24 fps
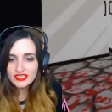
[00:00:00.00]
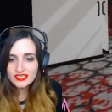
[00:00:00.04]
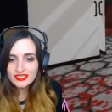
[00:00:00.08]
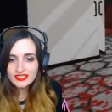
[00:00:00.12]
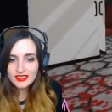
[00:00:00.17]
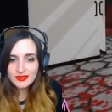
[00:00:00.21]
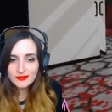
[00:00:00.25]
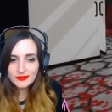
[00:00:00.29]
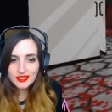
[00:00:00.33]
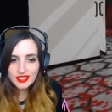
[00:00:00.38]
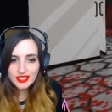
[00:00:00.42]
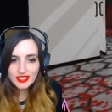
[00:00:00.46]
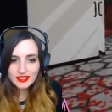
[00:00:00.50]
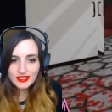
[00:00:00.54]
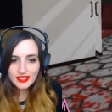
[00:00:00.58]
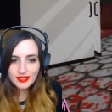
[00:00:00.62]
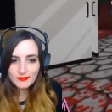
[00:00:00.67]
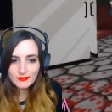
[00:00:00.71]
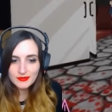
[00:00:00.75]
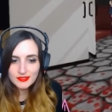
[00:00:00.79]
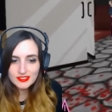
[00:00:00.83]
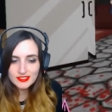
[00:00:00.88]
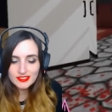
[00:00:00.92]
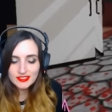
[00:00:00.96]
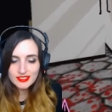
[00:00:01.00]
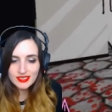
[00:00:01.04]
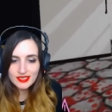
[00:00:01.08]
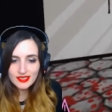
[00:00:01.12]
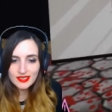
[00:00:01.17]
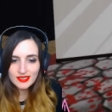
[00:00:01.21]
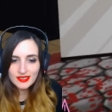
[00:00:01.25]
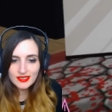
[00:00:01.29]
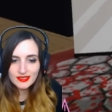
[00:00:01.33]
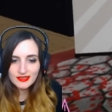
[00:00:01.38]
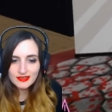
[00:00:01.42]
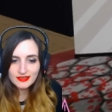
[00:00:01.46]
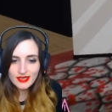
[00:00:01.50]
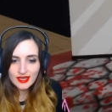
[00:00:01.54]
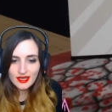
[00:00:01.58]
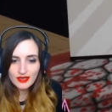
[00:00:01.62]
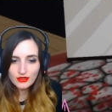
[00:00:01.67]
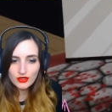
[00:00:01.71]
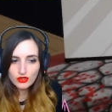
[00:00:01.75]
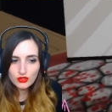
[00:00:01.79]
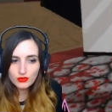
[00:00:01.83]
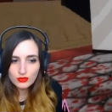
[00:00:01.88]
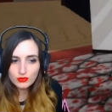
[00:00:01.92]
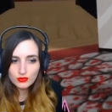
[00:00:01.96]
something that was,
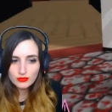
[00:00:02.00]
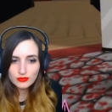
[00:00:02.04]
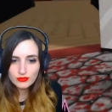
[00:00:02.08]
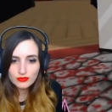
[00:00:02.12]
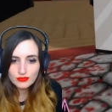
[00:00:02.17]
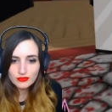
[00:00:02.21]
not cool?